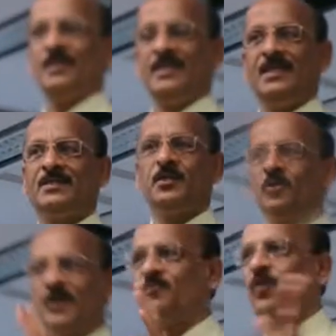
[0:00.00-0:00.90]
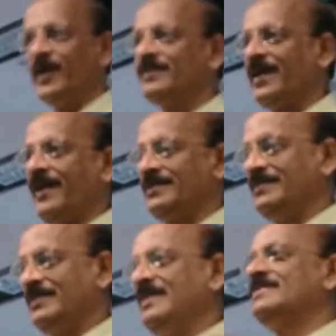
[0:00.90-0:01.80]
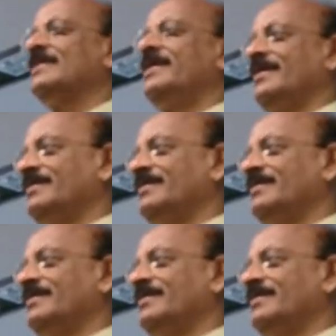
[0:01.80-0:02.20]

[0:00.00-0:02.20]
You, you can forget that easily